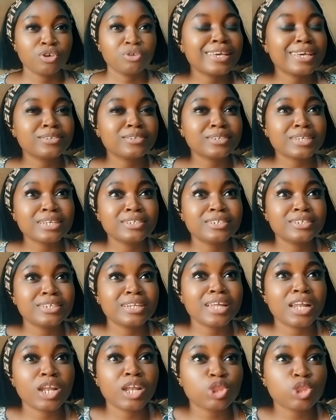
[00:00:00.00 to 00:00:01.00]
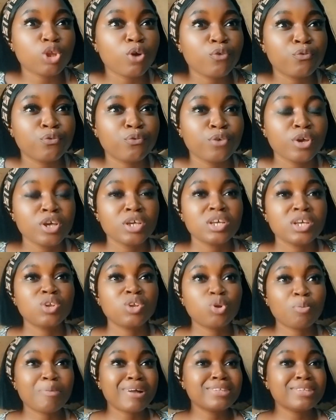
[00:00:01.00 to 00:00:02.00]
exchanging a lot of
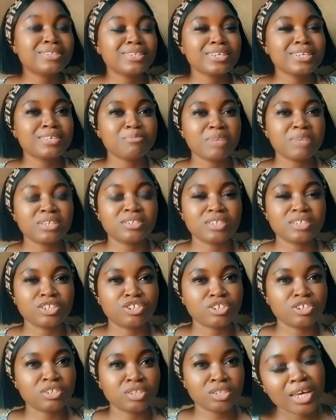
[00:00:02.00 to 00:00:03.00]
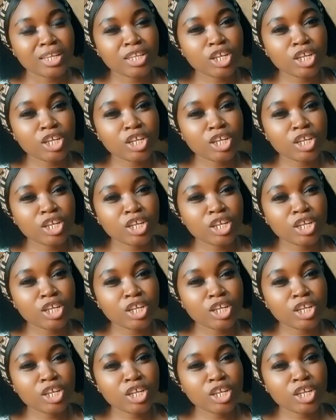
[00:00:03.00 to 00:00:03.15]
romantic messages,